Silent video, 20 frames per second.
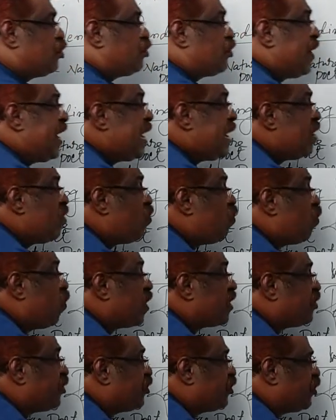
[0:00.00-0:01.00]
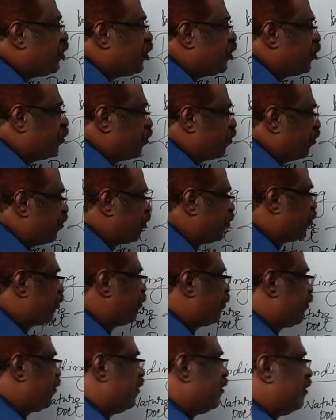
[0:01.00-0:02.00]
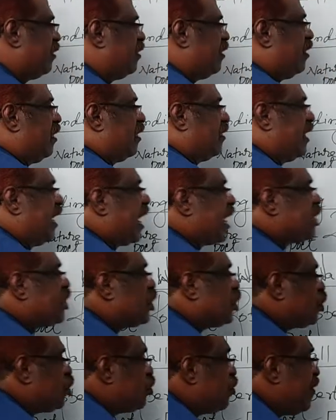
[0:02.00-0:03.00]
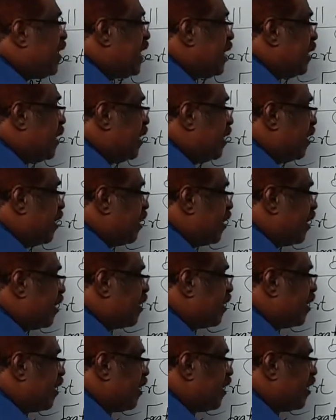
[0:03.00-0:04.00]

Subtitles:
twin virtues. They are twin,